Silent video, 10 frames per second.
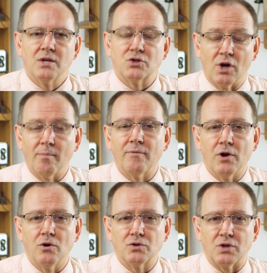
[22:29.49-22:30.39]
Some of
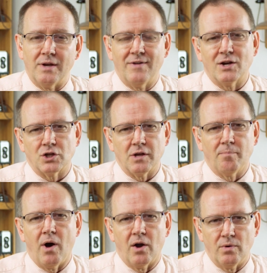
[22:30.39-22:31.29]
those eventually,
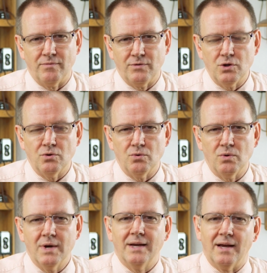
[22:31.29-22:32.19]
upon
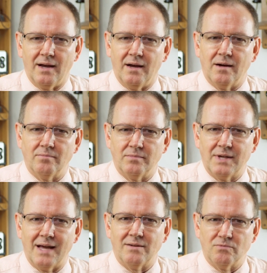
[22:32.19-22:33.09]
review, um,
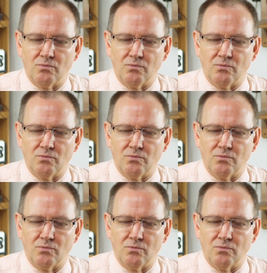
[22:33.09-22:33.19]
get